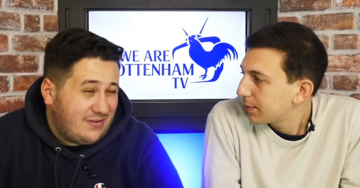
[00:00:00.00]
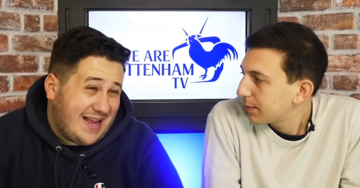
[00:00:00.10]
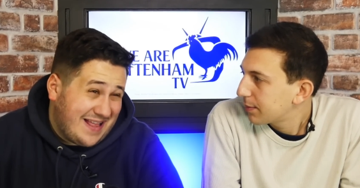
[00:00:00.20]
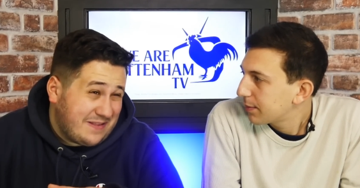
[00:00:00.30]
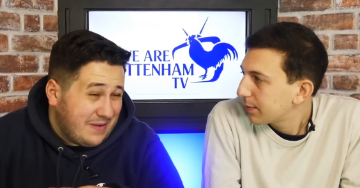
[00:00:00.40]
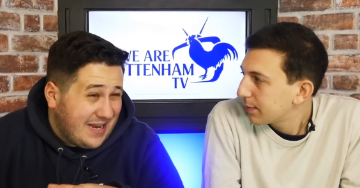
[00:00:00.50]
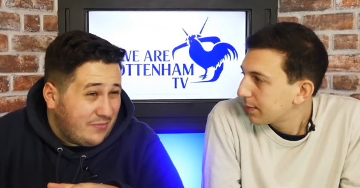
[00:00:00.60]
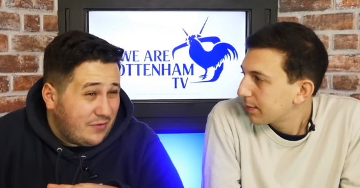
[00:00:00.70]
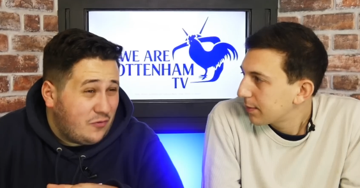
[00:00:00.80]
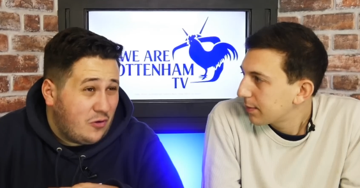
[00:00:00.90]
Speaker 1: at the minute with
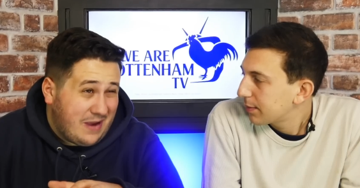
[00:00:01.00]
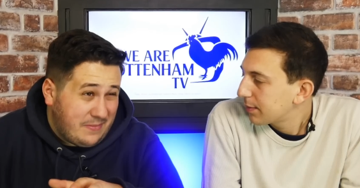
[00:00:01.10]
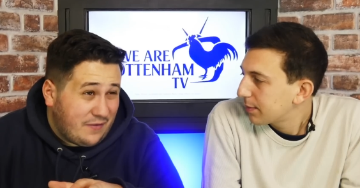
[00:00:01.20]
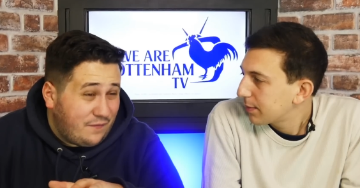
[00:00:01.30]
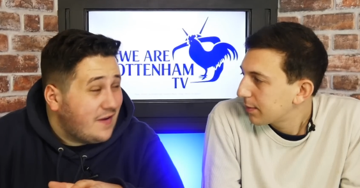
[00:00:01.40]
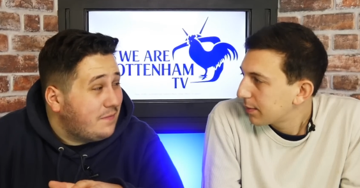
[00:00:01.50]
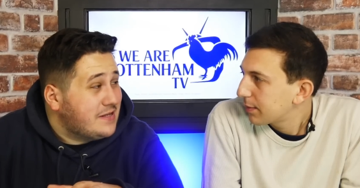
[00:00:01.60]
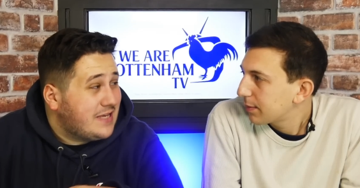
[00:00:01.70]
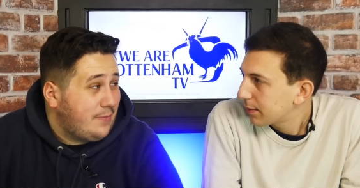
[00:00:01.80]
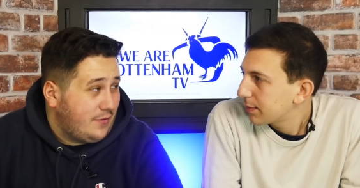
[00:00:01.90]
the form, maybe the fifth best
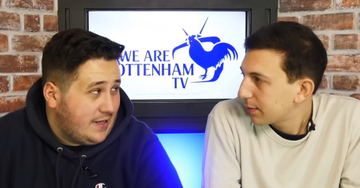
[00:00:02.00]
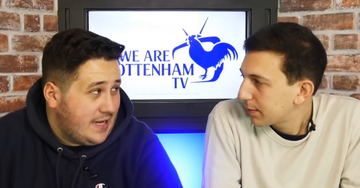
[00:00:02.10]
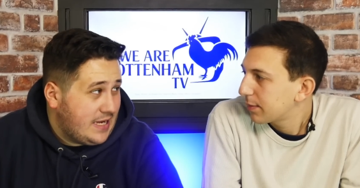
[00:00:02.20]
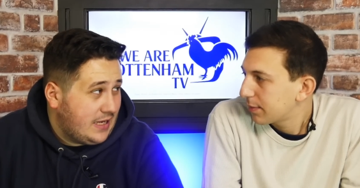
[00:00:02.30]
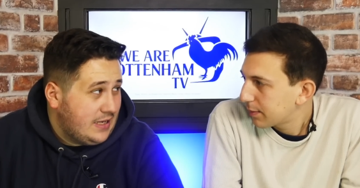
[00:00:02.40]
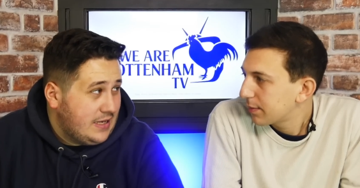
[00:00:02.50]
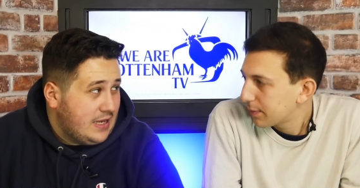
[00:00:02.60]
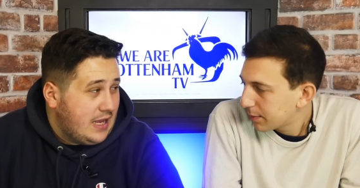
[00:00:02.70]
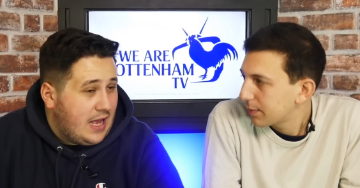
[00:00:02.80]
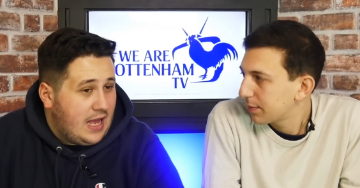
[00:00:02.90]
keeper in the league.
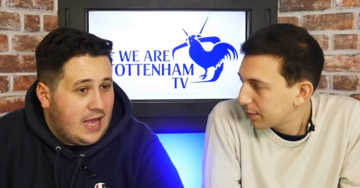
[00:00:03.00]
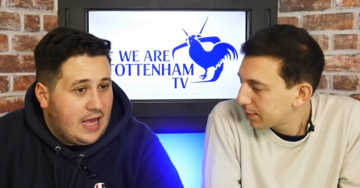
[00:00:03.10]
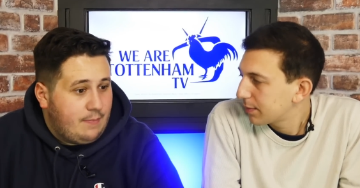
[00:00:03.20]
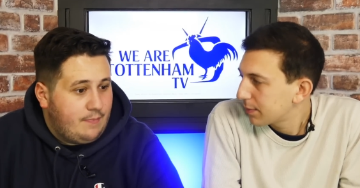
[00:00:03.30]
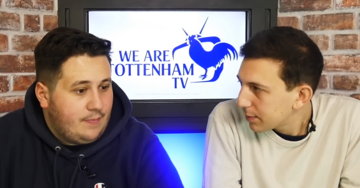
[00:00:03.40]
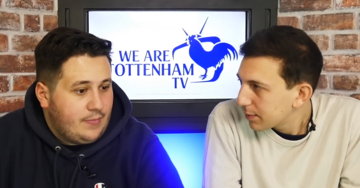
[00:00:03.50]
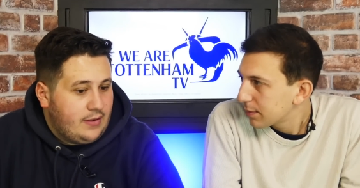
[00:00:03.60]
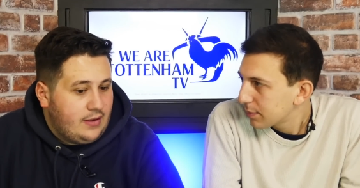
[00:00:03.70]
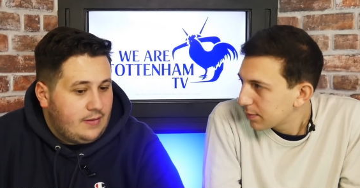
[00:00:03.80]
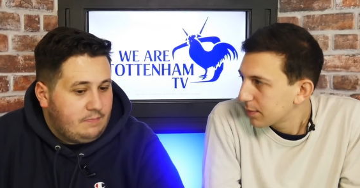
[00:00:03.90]
Um,
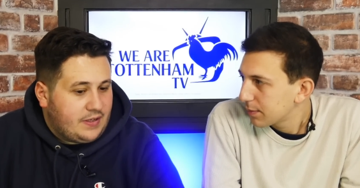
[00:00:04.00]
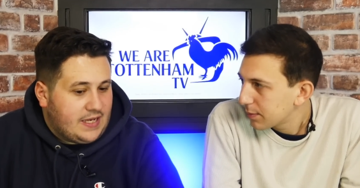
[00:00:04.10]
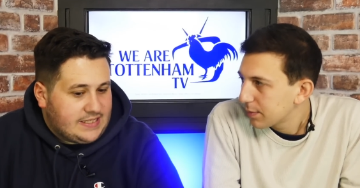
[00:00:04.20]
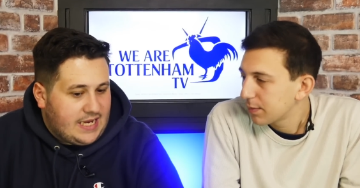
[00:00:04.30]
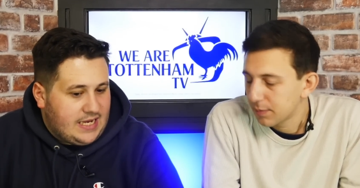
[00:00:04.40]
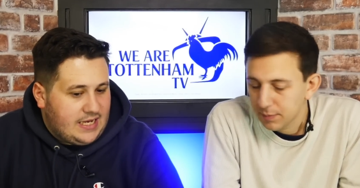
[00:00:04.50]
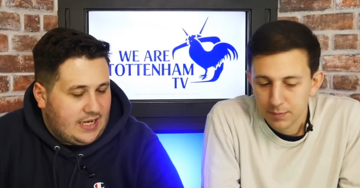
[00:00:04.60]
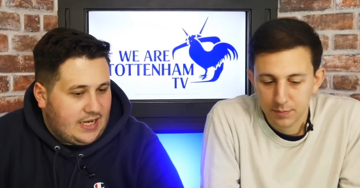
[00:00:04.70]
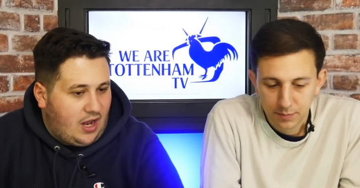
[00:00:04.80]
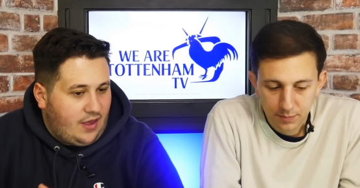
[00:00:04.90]
because he,
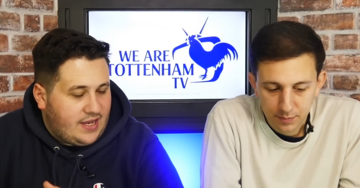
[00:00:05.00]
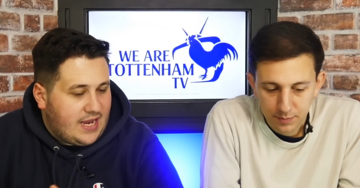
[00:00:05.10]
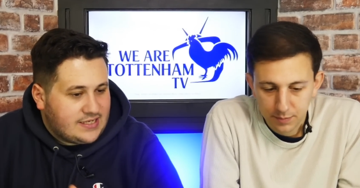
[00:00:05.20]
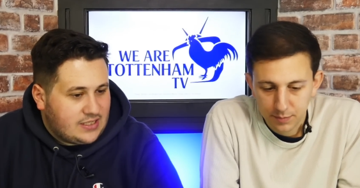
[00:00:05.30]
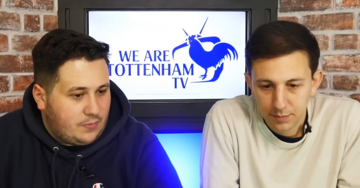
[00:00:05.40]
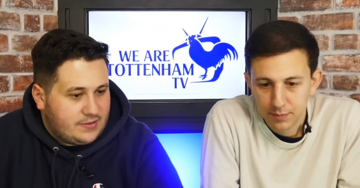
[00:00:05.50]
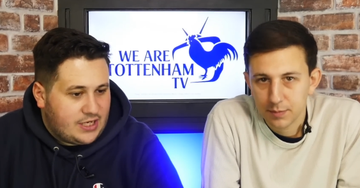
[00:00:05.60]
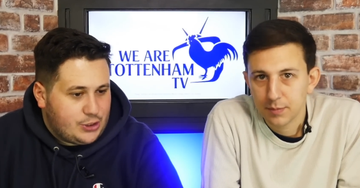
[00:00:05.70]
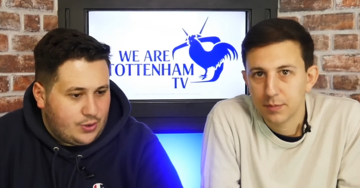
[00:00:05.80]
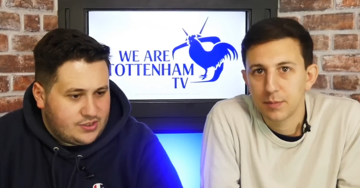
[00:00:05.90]
he uh, he has a lot of
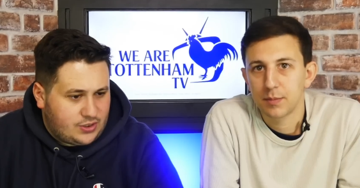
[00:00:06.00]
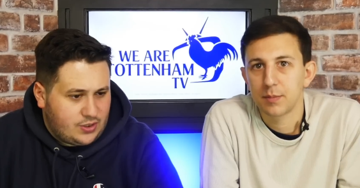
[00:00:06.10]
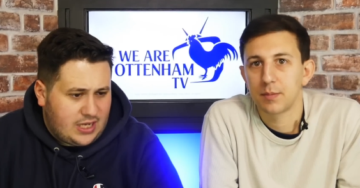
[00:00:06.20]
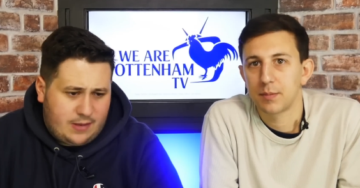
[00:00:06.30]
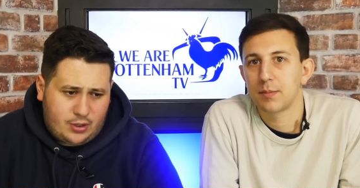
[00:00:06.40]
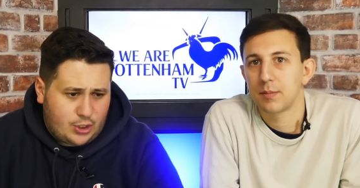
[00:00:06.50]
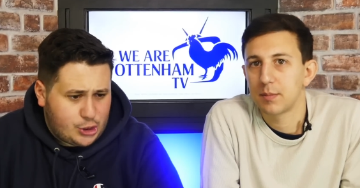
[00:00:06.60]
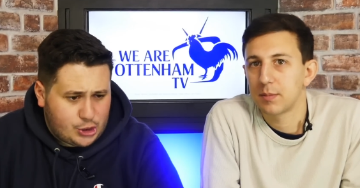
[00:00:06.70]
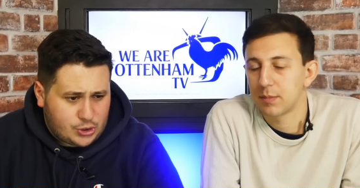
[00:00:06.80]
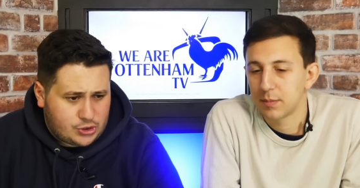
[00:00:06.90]
potential. He's a good keeper, good
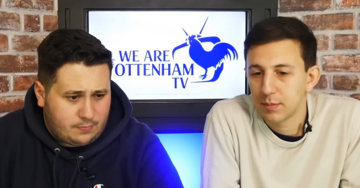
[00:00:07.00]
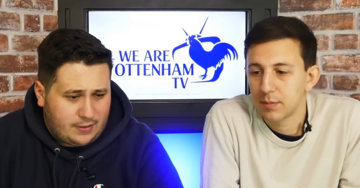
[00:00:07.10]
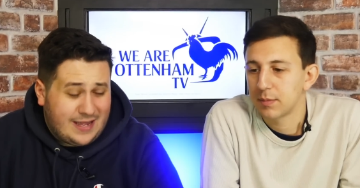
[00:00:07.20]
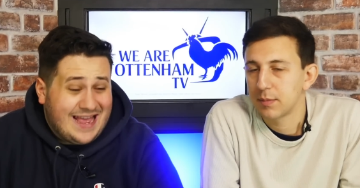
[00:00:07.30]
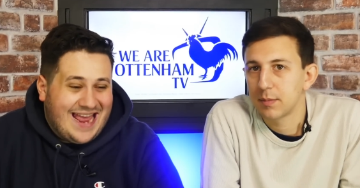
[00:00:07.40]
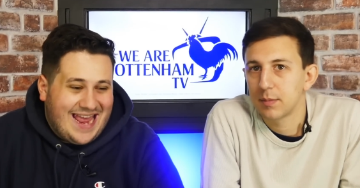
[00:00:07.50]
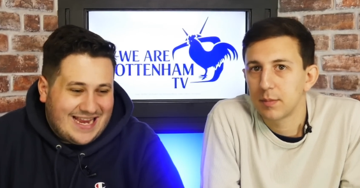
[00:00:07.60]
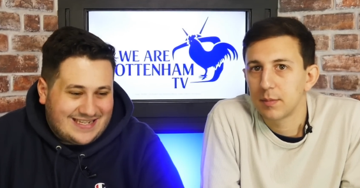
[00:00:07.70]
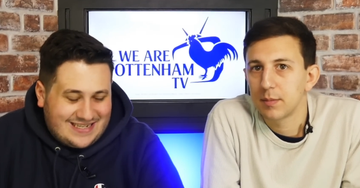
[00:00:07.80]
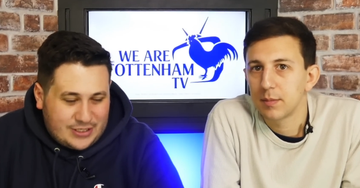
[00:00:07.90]
shot stopper. His
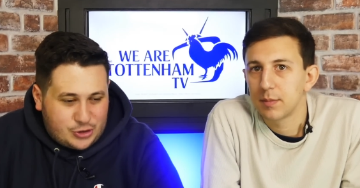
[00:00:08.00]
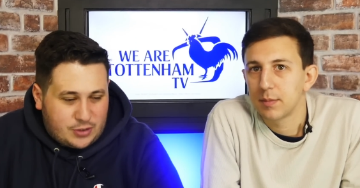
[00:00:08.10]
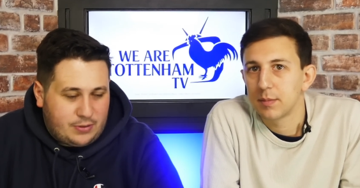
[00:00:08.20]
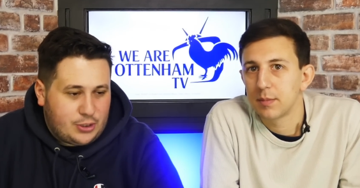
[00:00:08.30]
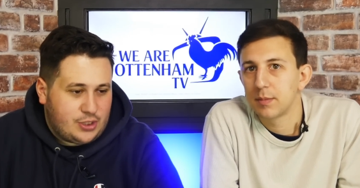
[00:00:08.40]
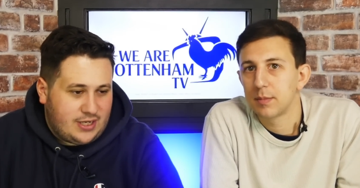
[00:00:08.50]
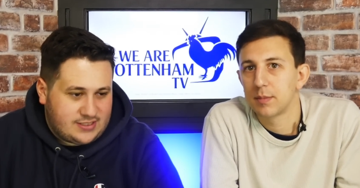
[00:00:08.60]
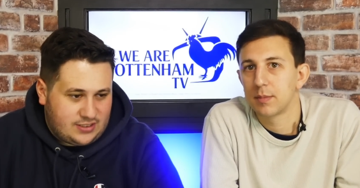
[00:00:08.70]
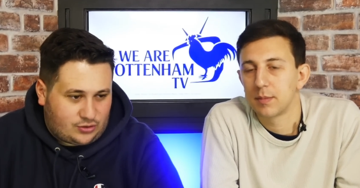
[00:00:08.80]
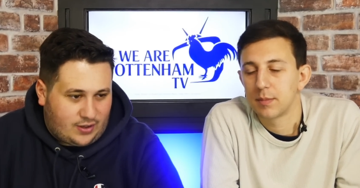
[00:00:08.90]
distribution isn't
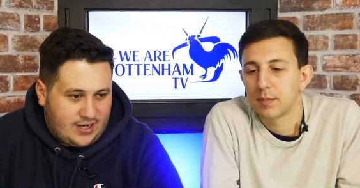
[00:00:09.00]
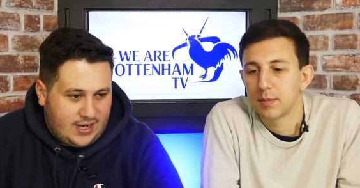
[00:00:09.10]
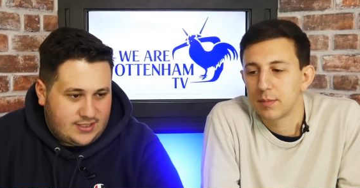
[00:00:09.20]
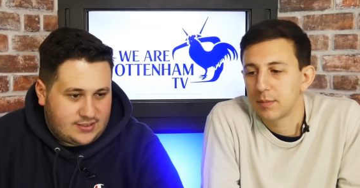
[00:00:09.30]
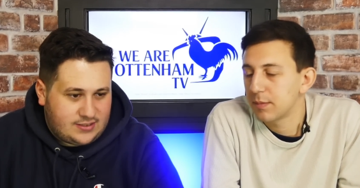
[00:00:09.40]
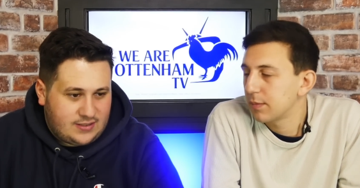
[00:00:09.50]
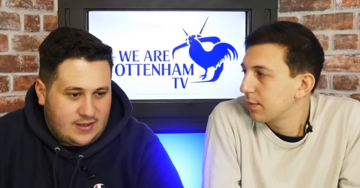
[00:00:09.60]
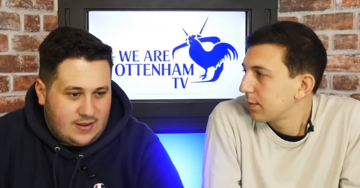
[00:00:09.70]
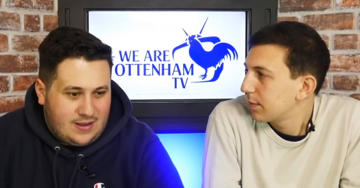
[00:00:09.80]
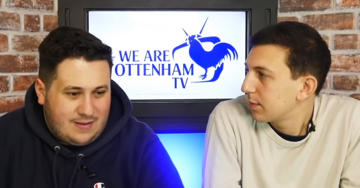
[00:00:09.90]
the greatest,
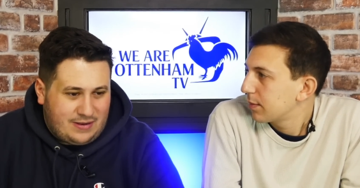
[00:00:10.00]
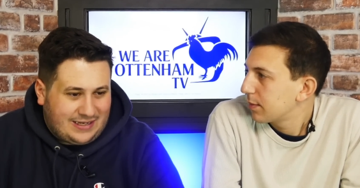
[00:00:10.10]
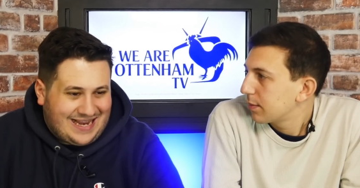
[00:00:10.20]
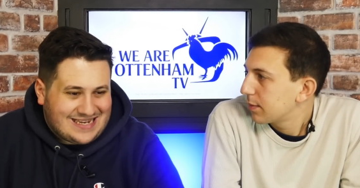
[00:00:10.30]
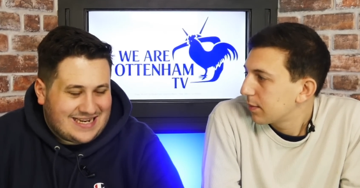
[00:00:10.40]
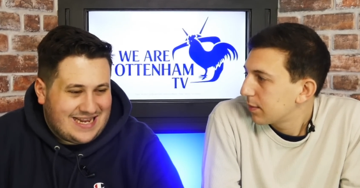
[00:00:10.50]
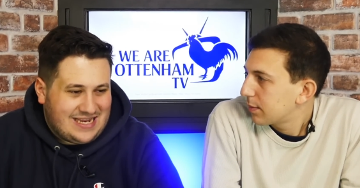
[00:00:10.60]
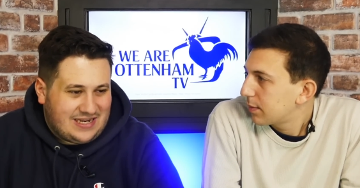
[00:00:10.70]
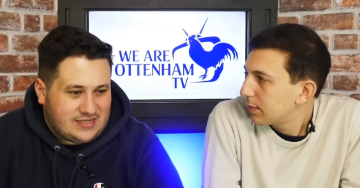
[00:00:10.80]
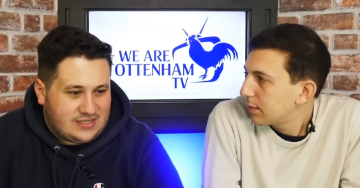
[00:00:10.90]
but Gazzaniga's